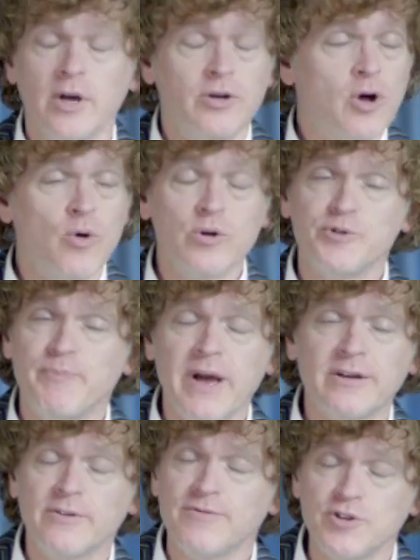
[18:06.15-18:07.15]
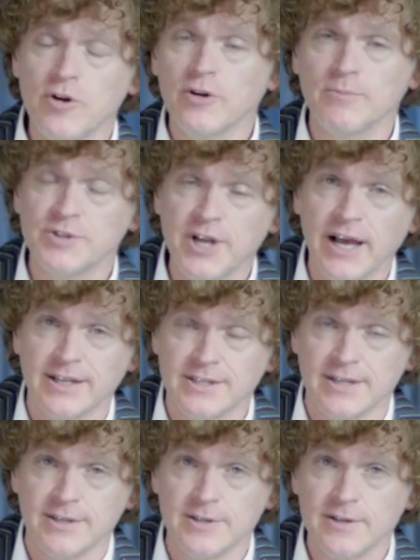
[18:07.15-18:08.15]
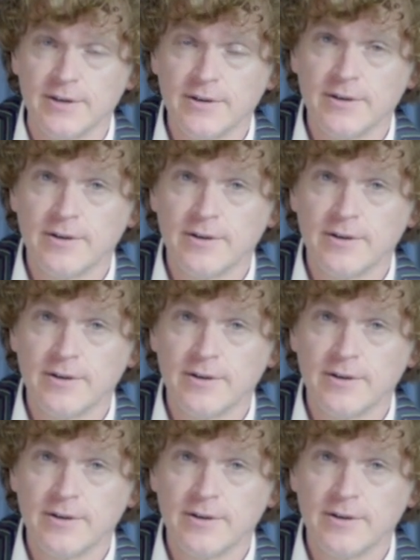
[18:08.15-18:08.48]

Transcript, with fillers: no respect of circumstances